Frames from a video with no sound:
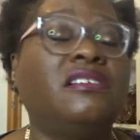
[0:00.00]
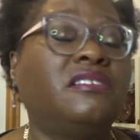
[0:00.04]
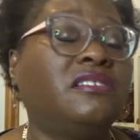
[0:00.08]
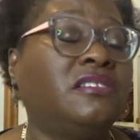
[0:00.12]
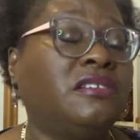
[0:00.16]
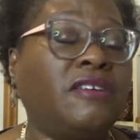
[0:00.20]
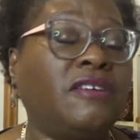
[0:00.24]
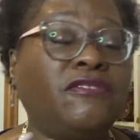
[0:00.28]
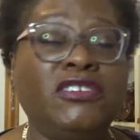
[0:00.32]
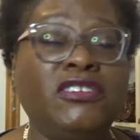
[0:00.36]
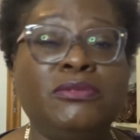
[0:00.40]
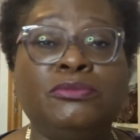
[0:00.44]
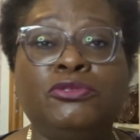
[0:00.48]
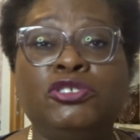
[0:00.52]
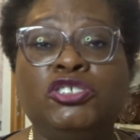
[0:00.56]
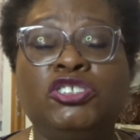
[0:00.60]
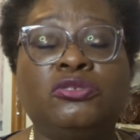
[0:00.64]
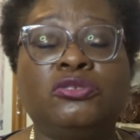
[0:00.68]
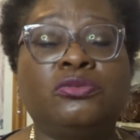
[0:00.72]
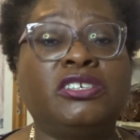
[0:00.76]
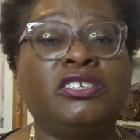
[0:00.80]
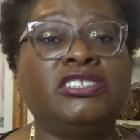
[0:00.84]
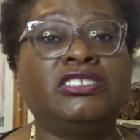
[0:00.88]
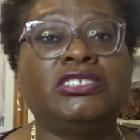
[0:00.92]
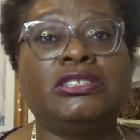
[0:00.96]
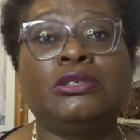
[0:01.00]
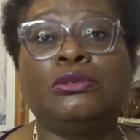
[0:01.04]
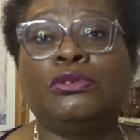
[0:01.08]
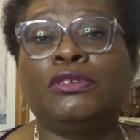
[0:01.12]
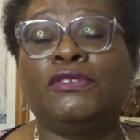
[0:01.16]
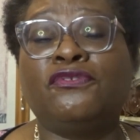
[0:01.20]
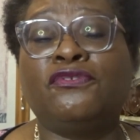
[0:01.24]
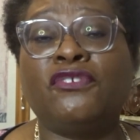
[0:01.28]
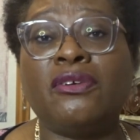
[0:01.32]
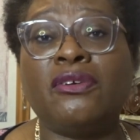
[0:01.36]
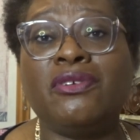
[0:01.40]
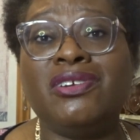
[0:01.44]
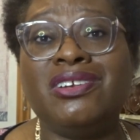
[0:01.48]
Lovely moisturiser. It
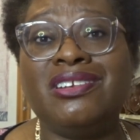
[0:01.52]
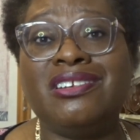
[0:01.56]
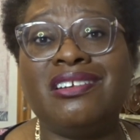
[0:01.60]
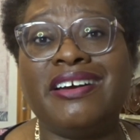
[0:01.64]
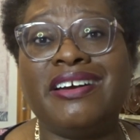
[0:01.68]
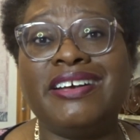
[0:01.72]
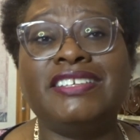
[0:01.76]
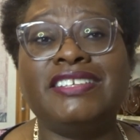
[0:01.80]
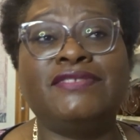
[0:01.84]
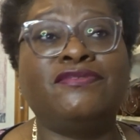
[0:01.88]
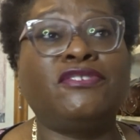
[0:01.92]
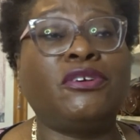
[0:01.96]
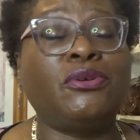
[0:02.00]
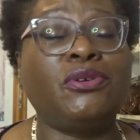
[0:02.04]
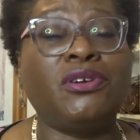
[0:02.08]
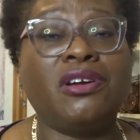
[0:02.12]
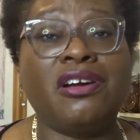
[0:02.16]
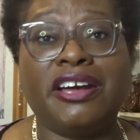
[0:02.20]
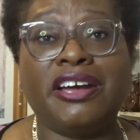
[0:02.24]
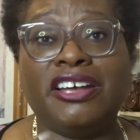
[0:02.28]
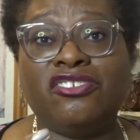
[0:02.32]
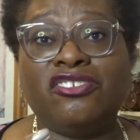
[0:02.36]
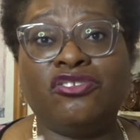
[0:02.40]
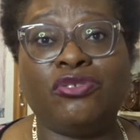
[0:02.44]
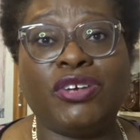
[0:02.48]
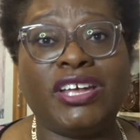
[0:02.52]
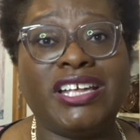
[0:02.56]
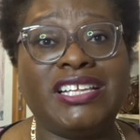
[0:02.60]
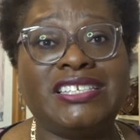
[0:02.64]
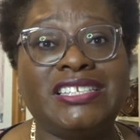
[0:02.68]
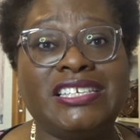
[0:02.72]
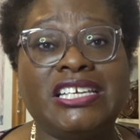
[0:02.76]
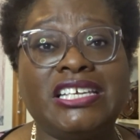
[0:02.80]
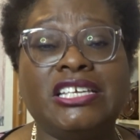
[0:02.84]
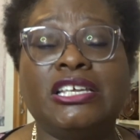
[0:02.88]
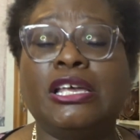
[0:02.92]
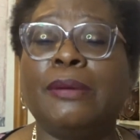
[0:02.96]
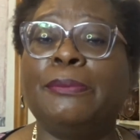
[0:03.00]
was very nice, very
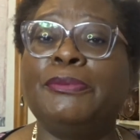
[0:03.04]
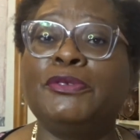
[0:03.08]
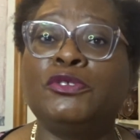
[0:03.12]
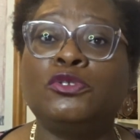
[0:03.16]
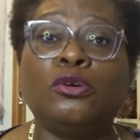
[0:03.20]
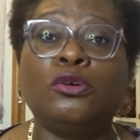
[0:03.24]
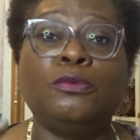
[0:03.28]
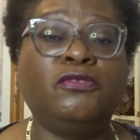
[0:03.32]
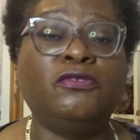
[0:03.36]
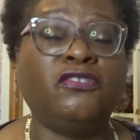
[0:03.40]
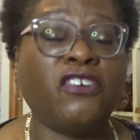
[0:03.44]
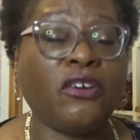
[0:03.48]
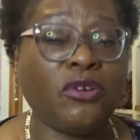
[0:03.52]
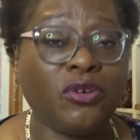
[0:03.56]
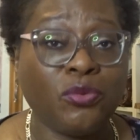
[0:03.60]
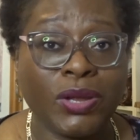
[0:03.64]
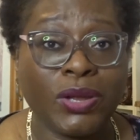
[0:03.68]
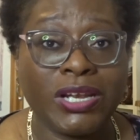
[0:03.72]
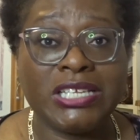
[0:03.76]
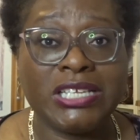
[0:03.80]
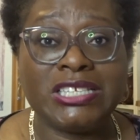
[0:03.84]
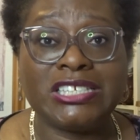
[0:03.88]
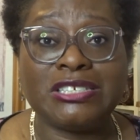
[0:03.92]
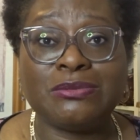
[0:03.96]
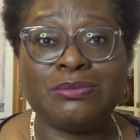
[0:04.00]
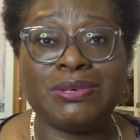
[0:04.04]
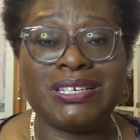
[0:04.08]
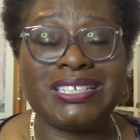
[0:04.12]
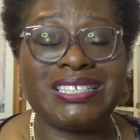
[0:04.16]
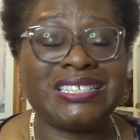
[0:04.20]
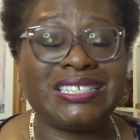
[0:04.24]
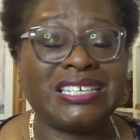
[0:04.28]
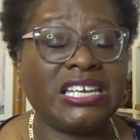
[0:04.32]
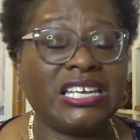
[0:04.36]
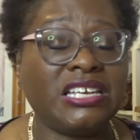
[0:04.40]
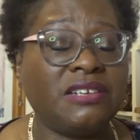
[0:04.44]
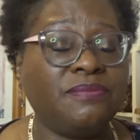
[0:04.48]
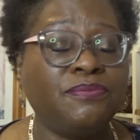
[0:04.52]
hydrating, absorbed very well into my
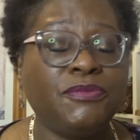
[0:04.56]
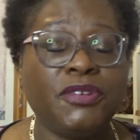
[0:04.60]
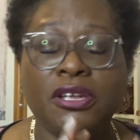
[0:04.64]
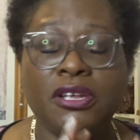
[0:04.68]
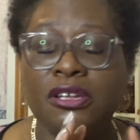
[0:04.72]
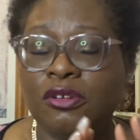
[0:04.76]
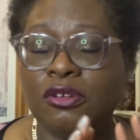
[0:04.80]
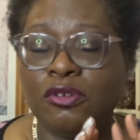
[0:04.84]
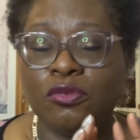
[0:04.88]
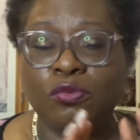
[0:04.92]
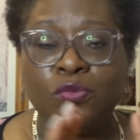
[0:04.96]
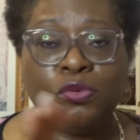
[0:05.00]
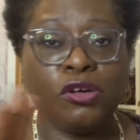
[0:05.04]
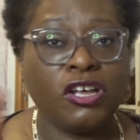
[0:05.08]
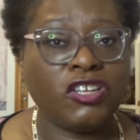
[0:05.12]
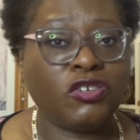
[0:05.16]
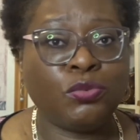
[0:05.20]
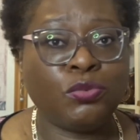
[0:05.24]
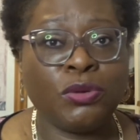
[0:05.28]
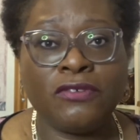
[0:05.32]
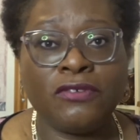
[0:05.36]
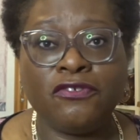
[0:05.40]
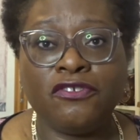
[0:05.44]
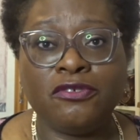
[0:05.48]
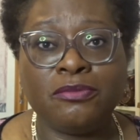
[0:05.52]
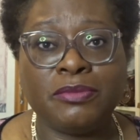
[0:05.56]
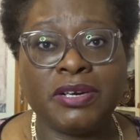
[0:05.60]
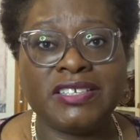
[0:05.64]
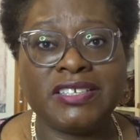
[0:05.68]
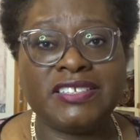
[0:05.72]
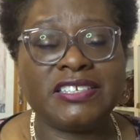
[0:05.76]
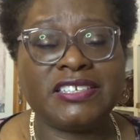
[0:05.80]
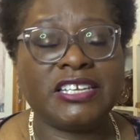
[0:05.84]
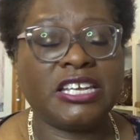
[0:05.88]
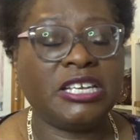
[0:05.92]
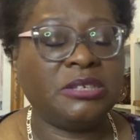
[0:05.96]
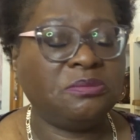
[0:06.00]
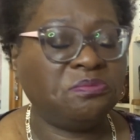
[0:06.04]
skin, worked well for my
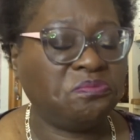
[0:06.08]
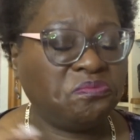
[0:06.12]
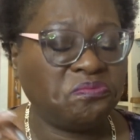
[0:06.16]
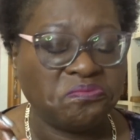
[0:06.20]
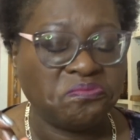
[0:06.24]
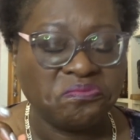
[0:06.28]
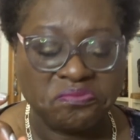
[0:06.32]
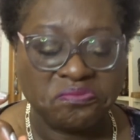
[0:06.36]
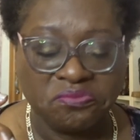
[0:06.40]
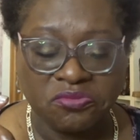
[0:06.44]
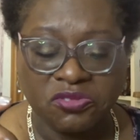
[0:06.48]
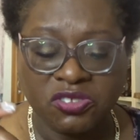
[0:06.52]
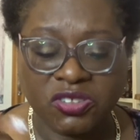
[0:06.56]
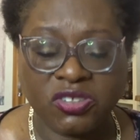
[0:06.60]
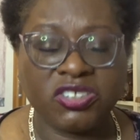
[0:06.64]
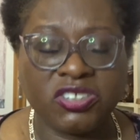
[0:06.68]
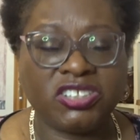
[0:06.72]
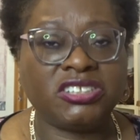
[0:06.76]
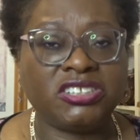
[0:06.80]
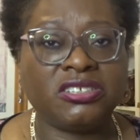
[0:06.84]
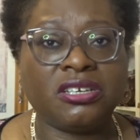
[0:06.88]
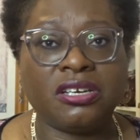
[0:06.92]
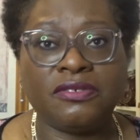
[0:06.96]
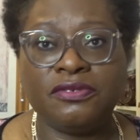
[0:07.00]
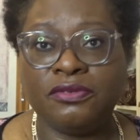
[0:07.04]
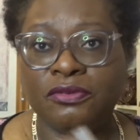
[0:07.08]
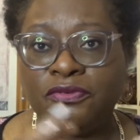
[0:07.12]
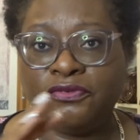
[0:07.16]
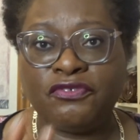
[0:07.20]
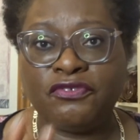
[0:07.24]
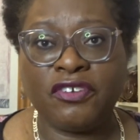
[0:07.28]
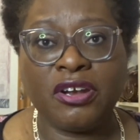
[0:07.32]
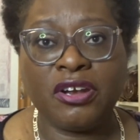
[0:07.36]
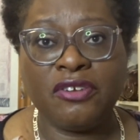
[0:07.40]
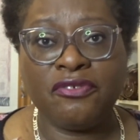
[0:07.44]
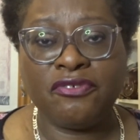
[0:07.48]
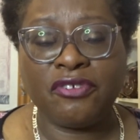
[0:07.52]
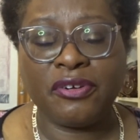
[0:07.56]
skin. Good stuff.
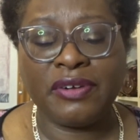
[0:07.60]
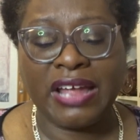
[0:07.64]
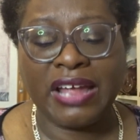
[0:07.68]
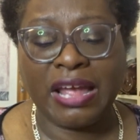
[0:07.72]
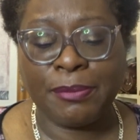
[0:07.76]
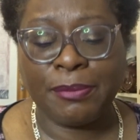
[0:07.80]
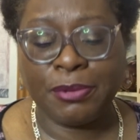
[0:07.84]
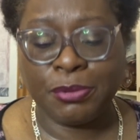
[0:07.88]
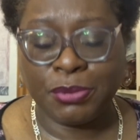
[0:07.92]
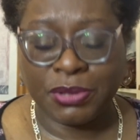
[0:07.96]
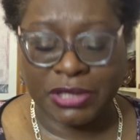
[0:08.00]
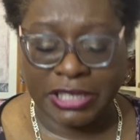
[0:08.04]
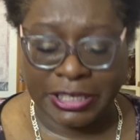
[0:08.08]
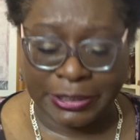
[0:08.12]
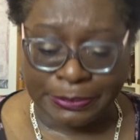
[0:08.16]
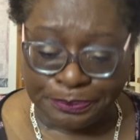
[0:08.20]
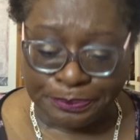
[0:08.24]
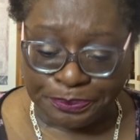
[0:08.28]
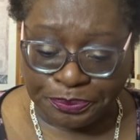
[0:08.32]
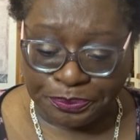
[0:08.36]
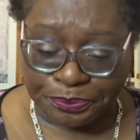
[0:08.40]
Very, very happy with it.